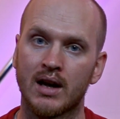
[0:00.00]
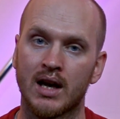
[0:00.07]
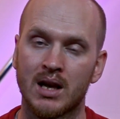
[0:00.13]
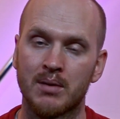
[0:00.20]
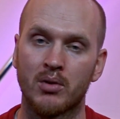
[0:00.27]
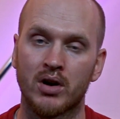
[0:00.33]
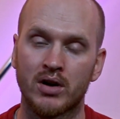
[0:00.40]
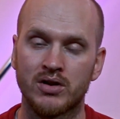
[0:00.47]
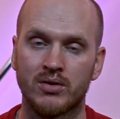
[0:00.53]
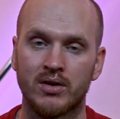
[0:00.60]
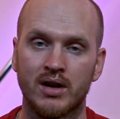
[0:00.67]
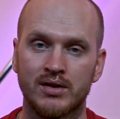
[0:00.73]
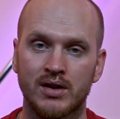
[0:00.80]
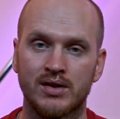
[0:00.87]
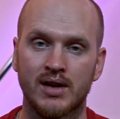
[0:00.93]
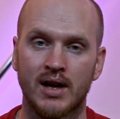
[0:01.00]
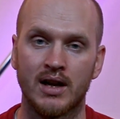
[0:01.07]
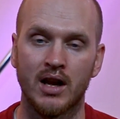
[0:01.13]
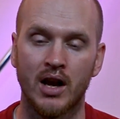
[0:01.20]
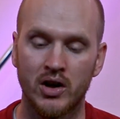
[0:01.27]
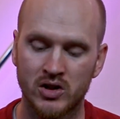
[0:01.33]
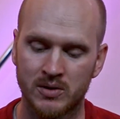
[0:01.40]
in-ear monitor, and as I say,
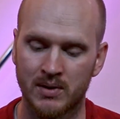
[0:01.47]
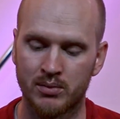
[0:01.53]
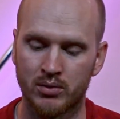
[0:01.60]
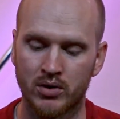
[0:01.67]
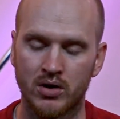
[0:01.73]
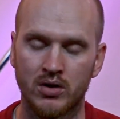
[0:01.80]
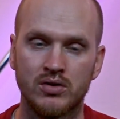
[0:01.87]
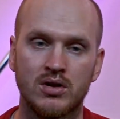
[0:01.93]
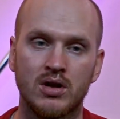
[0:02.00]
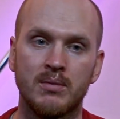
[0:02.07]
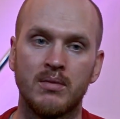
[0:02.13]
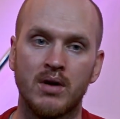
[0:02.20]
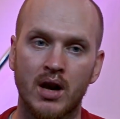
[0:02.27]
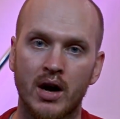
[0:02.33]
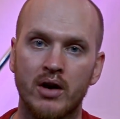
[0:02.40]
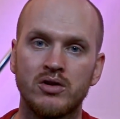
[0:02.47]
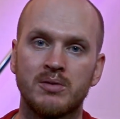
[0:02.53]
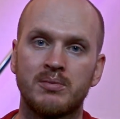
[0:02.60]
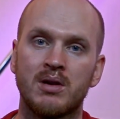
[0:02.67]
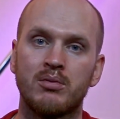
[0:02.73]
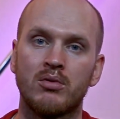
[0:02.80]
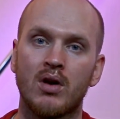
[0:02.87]
loads of people use them, loads
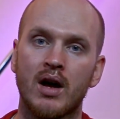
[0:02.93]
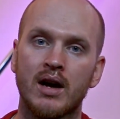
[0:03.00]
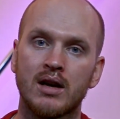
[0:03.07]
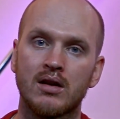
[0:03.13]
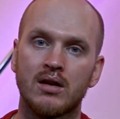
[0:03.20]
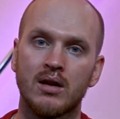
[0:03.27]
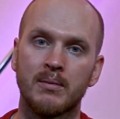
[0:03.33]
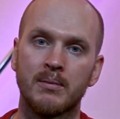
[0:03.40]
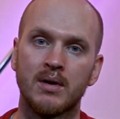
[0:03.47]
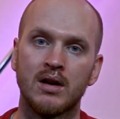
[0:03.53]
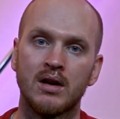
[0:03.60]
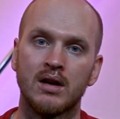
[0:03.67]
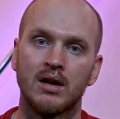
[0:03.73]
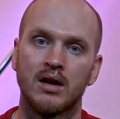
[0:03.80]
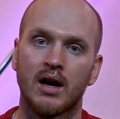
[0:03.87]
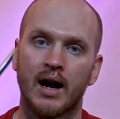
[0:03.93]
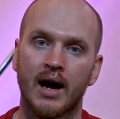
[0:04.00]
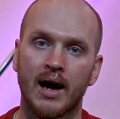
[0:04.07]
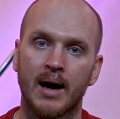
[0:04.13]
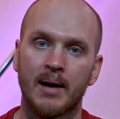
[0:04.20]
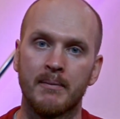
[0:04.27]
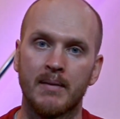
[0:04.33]
of people like them,
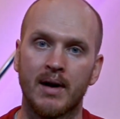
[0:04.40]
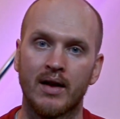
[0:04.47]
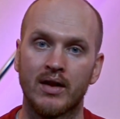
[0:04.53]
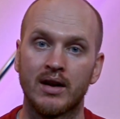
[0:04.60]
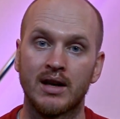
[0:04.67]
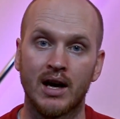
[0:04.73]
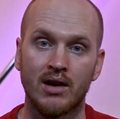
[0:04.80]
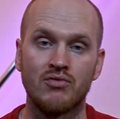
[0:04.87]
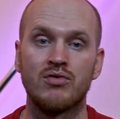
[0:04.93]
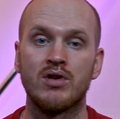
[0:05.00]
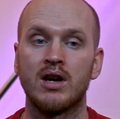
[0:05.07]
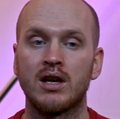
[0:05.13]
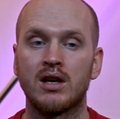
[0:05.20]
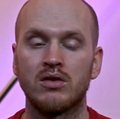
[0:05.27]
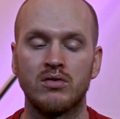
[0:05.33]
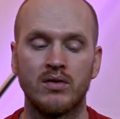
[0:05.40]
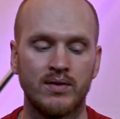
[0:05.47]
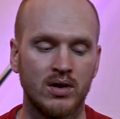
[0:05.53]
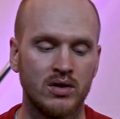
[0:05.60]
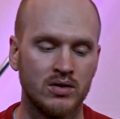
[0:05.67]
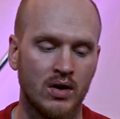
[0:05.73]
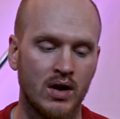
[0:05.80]
and they get really good
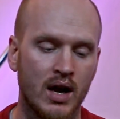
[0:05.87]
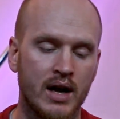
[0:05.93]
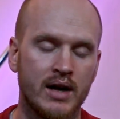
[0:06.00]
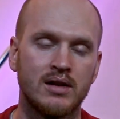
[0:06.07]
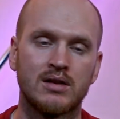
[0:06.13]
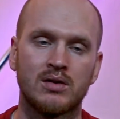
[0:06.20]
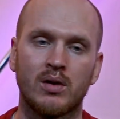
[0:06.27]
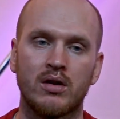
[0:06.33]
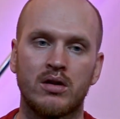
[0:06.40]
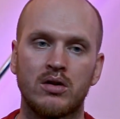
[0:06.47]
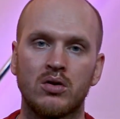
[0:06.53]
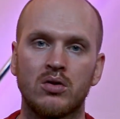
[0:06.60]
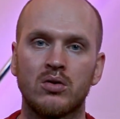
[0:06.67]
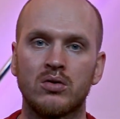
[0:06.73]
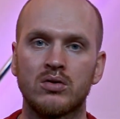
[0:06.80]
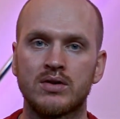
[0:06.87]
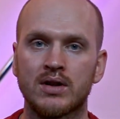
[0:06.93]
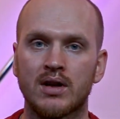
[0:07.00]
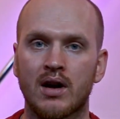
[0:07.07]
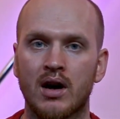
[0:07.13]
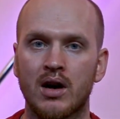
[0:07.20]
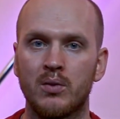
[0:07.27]
reviews online. So I thought
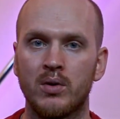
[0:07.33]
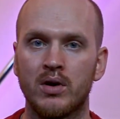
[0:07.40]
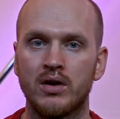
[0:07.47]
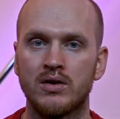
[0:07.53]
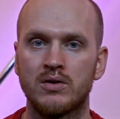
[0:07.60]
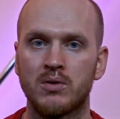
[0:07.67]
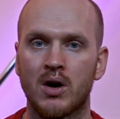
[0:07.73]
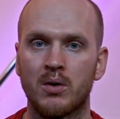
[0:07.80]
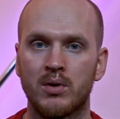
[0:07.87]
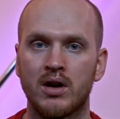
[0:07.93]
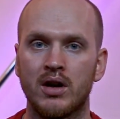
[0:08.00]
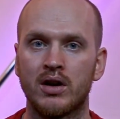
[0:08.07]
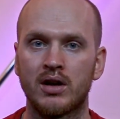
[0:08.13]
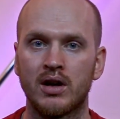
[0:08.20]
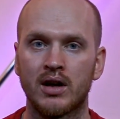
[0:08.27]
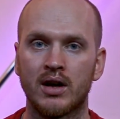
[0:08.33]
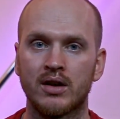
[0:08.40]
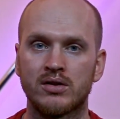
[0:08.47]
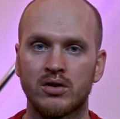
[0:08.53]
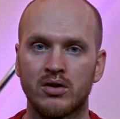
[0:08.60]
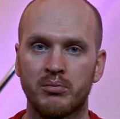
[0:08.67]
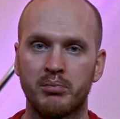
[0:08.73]
I would, while we're looking
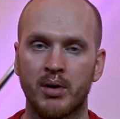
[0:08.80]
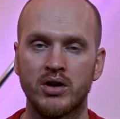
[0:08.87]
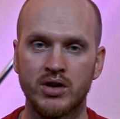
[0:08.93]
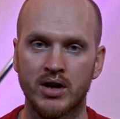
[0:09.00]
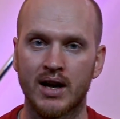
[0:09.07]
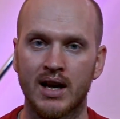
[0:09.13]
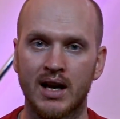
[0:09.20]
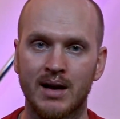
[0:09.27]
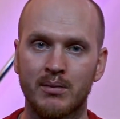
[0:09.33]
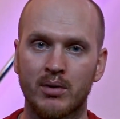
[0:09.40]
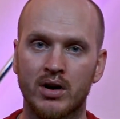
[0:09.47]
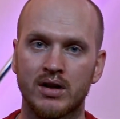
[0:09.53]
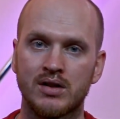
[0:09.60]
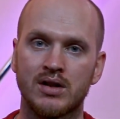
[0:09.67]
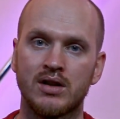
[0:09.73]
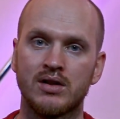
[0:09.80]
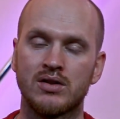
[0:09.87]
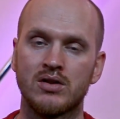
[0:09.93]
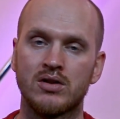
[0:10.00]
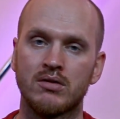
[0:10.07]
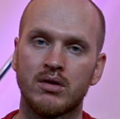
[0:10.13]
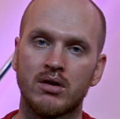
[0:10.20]
at sort of budget in-ear monitors
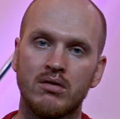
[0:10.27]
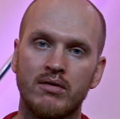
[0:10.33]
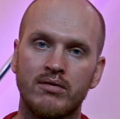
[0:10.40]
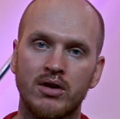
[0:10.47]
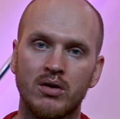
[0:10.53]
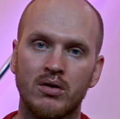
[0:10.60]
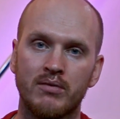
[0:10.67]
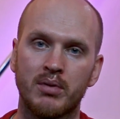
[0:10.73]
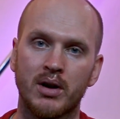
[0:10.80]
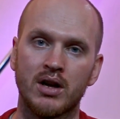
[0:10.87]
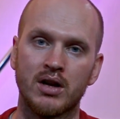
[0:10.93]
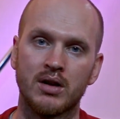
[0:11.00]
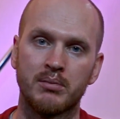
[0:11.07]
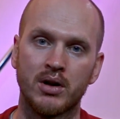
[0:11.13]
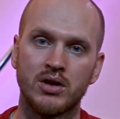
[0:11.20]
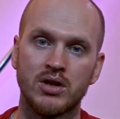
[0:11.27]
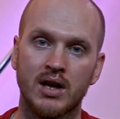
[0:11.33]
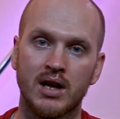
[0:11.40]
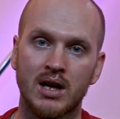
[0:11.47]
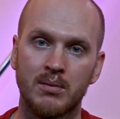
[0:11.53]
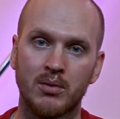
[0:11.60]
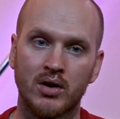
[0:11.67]
and doing a review of
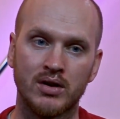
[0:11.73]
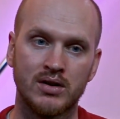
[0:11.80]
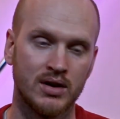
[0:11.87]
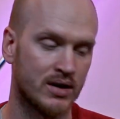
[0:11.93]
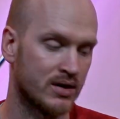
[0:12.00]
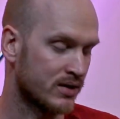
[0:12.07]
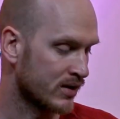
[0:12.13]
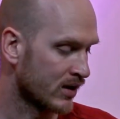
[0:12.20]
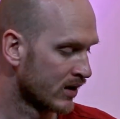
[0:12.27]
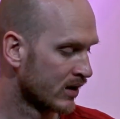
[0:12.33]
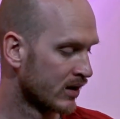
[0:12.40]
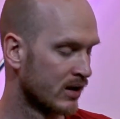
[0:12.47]
budget in-ear monitors,